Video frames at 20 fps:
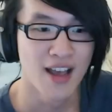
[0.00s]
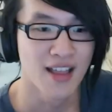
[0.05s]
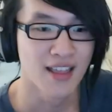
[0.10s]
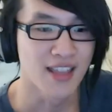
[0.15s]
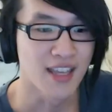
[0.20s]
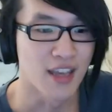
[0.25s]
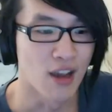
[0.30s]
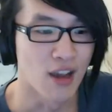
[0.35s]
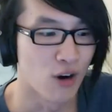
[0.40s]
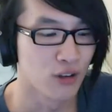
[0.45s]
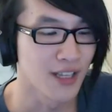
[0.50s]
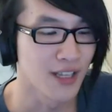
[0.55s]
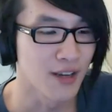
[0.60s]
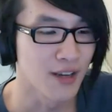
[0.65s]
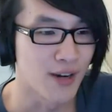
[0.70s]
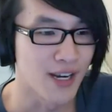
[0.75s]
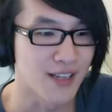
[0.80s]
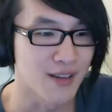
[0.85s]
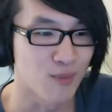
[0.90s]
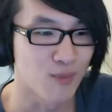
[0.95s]
The only
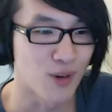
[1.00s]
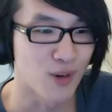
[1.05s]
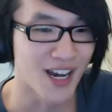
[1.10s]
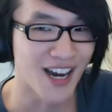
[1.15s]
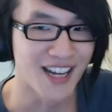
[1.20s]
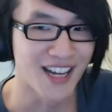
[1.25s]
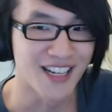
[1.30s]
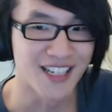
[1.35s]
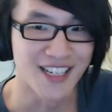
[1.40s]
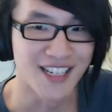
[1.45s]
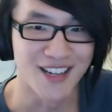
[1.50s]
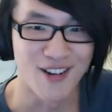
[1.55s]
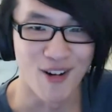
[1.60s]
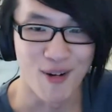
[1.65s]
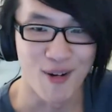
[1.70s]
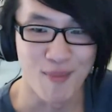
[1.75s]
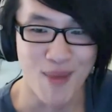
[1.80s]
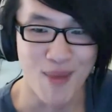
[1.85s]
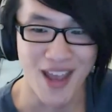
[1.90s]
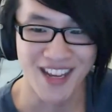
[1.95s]
reason why I did
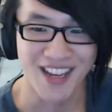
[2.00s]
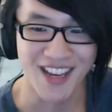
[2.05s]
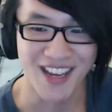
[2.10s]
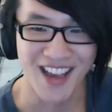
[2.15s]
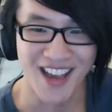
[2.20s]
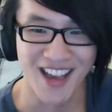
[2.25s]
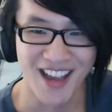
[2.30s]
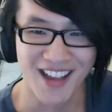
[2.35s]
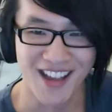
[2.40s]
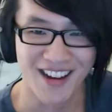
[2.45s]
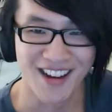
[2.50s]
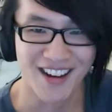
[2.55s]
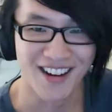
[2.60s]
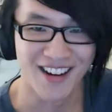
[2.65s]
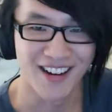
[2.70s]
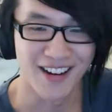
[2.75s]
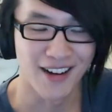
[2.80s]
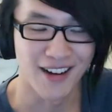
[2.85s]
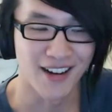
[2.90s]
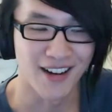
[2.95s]
not make a,
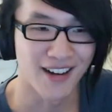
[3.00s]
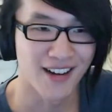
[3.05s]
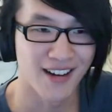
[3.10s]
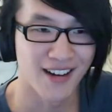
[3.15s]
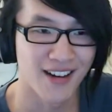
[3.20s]
uh,